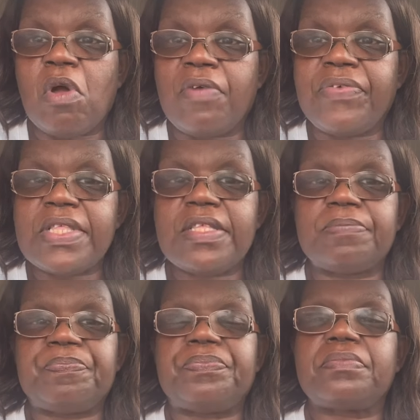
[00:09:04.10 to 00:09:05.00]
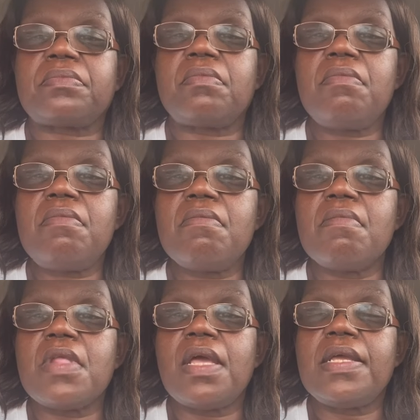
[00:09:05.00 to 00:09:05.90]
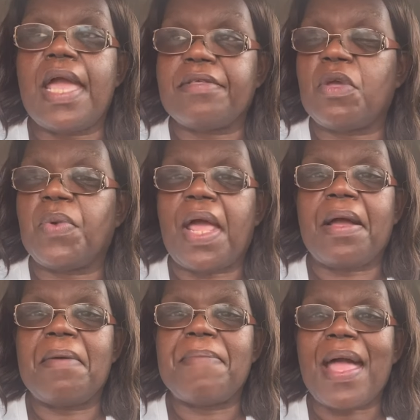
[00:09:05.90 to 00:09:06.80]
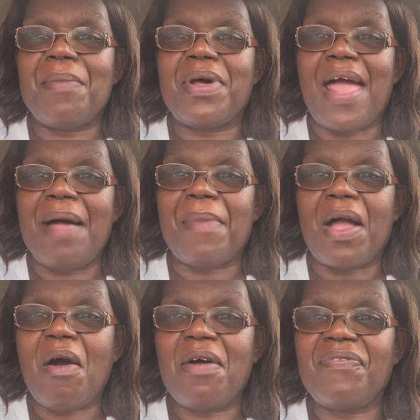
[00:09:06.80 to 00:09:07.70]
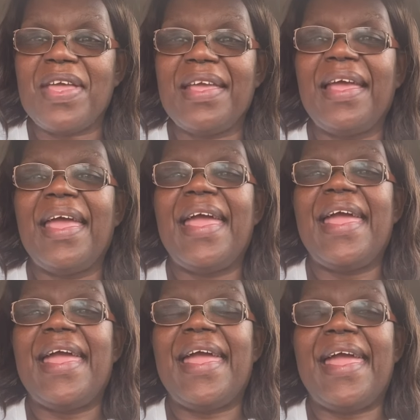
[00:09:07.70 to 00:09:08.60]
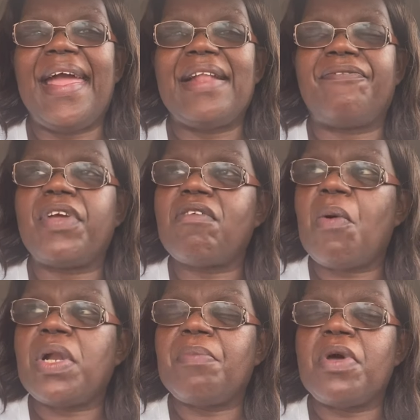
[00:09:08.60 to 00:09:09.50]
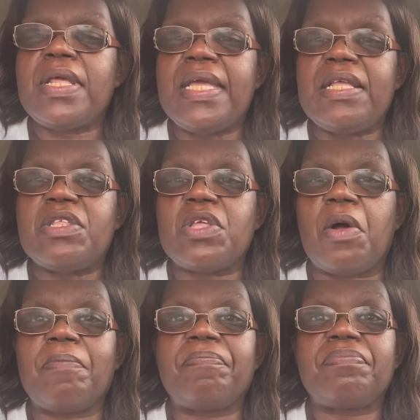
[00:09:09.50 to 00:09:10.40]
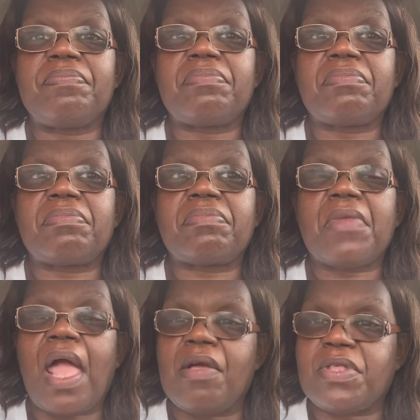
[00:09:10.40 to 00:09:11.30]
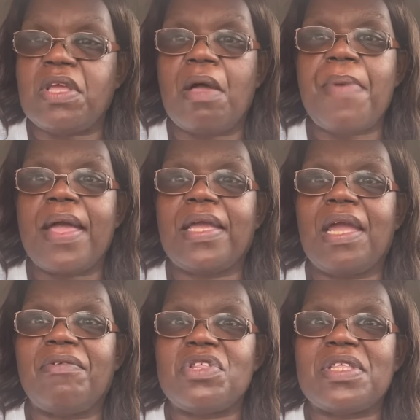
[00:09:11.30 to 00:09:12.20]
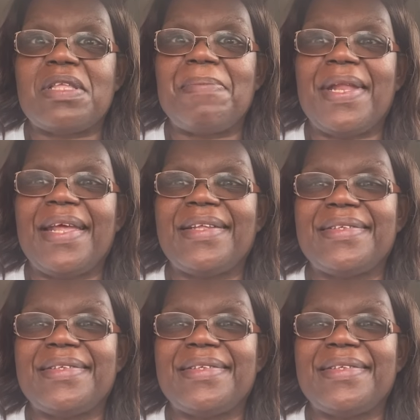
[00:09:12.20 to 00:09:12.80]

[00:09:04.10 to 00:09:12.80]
office. Yeah, so when I come back, I'm going to have my coffee and figure out what I'm going to eat. So I'll see y'all back here in just a minute.